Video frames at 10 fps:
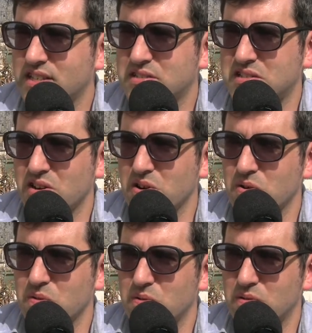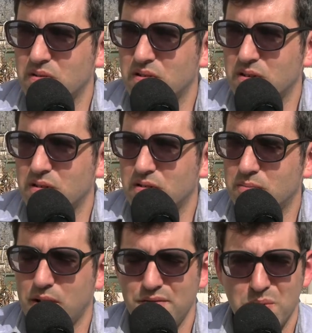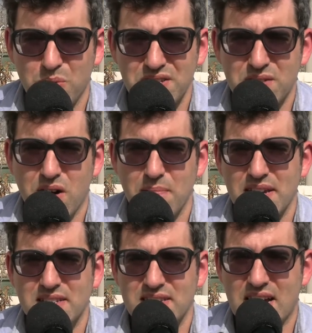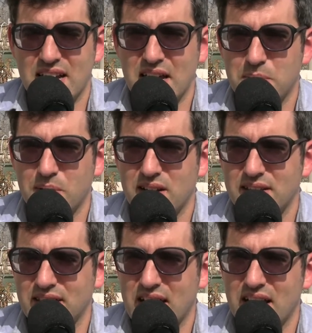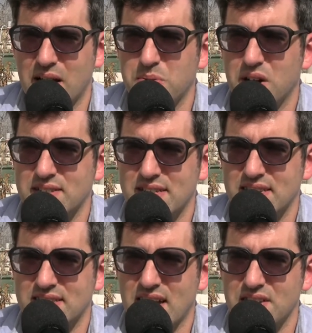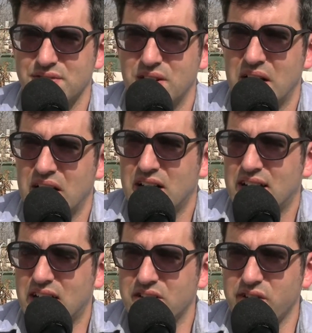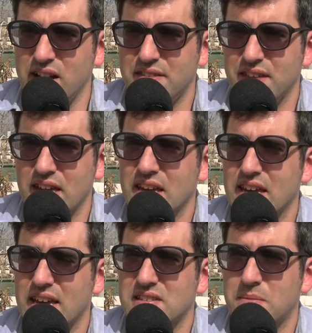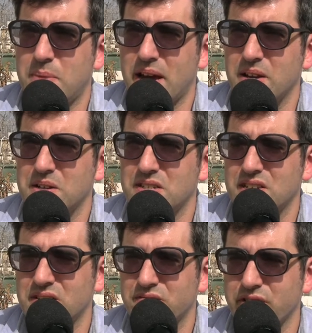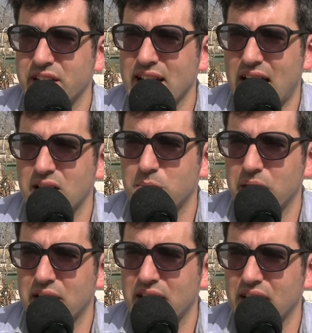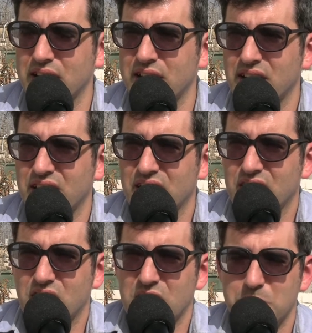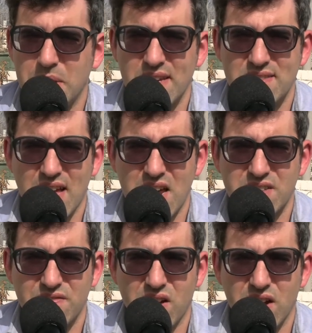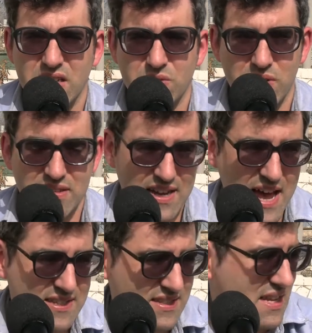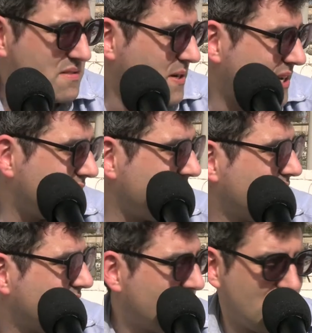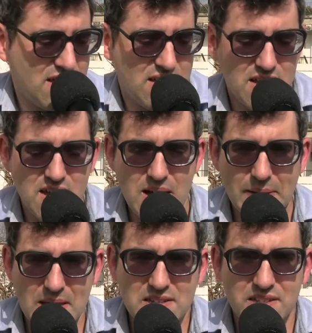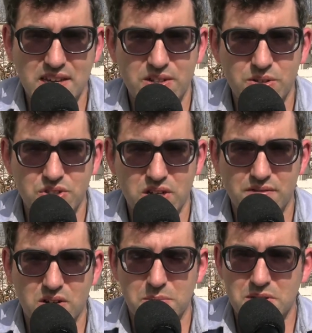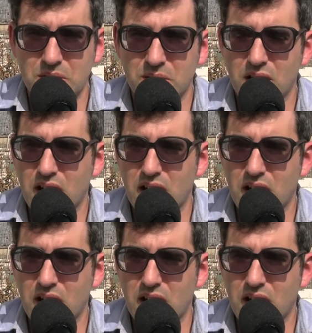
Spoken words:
So my viewpoints on what makes the Aliyah process successful, I really think it's about recalibrating, being satisfied with less. That's my, that's the conclusion I've come to.